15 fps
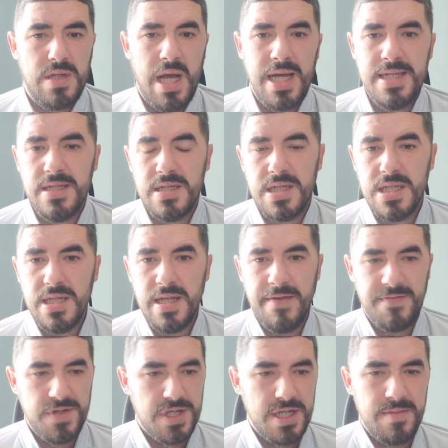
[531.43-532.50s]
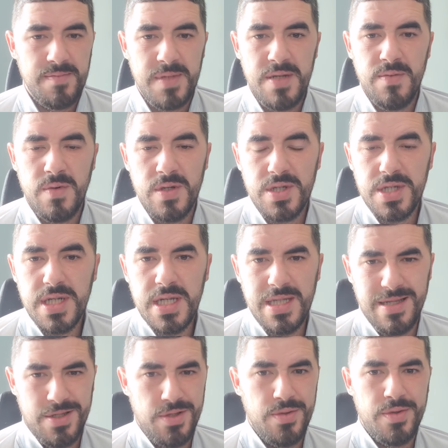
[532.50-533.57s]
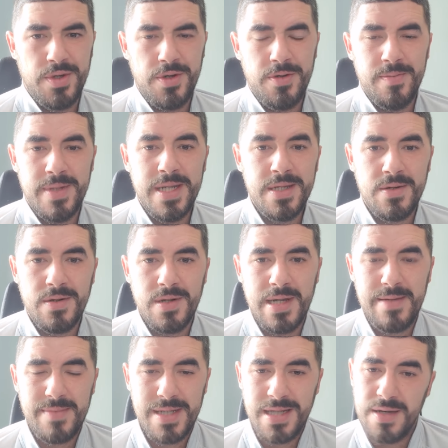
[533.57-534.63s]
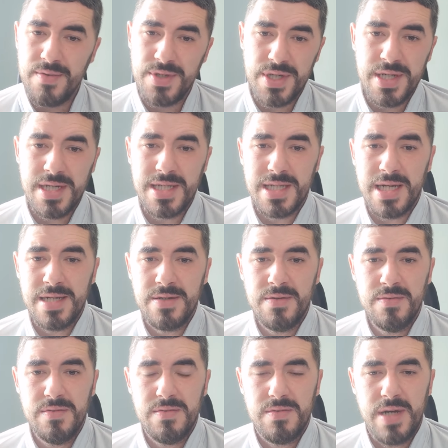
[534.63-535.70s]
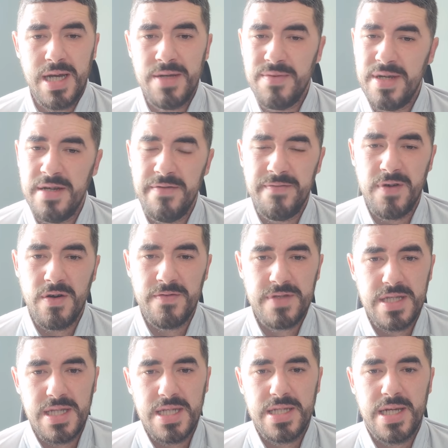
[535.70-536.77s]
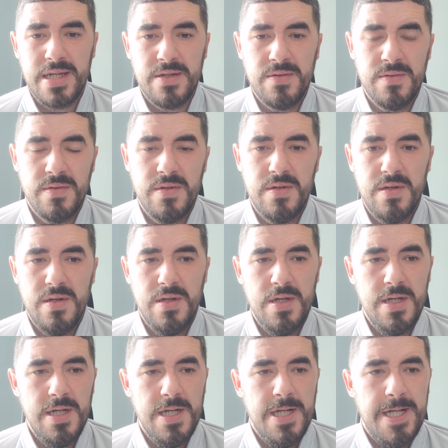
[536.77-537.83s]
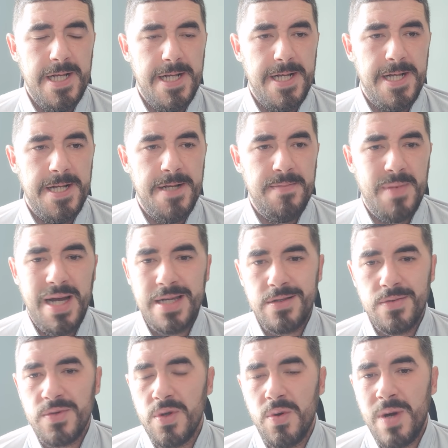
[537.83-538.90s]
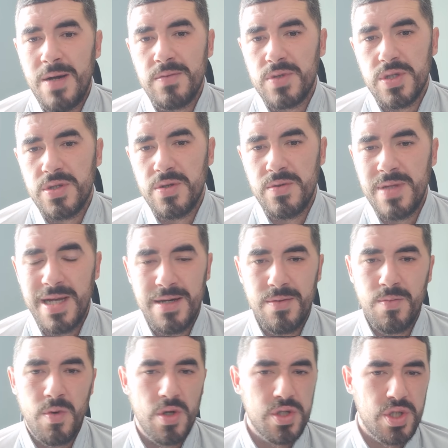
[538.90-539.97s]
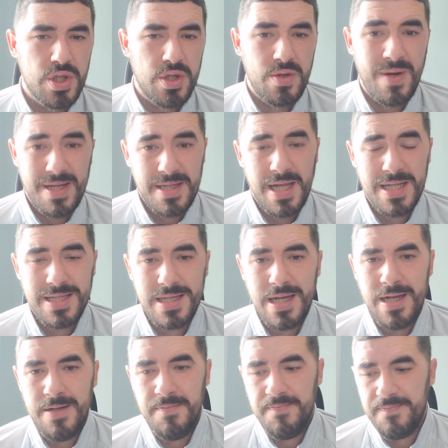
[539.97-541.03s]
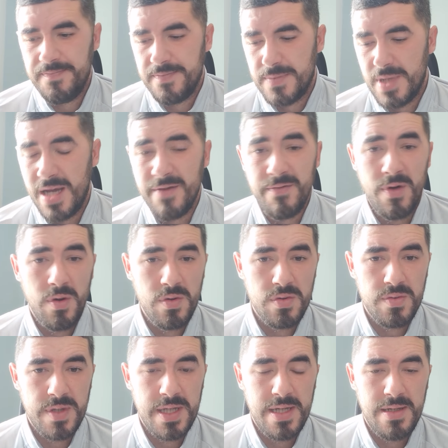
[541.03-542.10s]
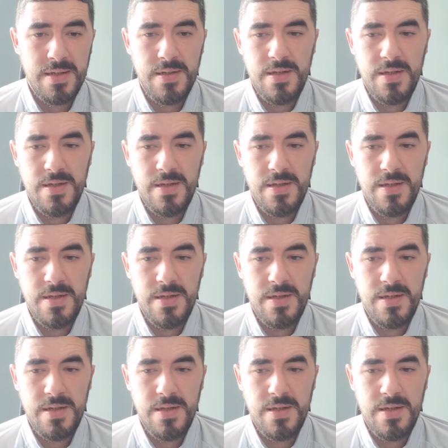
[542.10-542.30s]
you didn't ever see me once say that you grew me and all that, mate. That was in the title. I weren't involved in the title. I don't know how to do that and what to do at that time. I rolled with it.